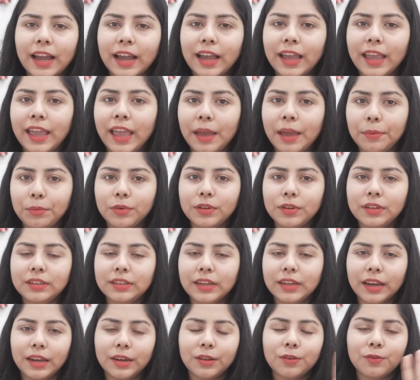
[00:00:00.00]
I have to
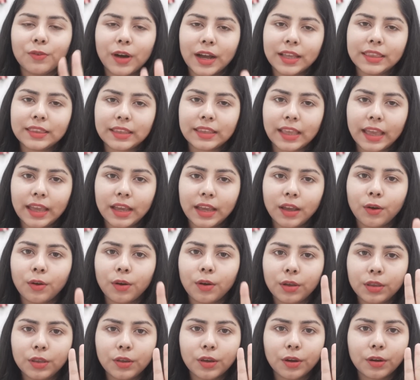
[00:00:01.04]
tell you one thing:
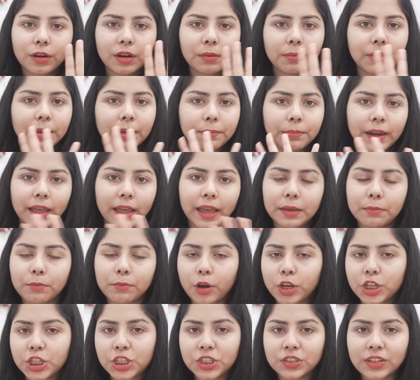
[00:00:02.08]
when you're gonna be applying
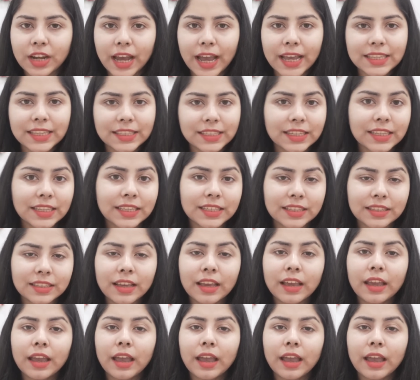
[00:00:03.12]
moisturizers,